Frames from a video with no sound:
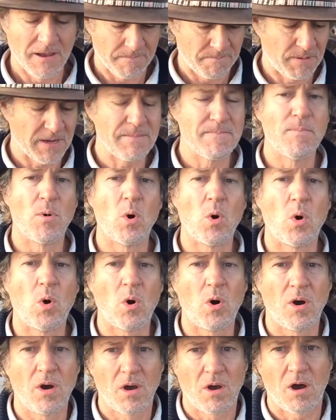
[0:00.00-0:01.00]
be
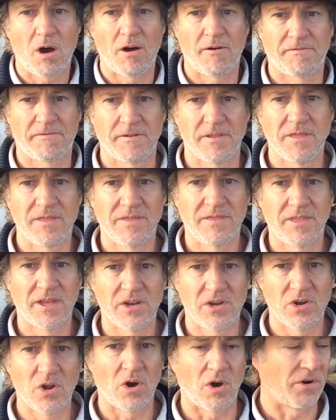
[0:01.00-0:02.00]
more often
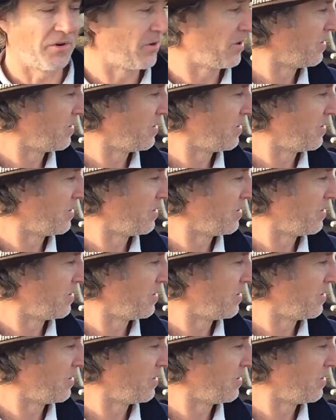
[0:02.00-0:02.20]
than not.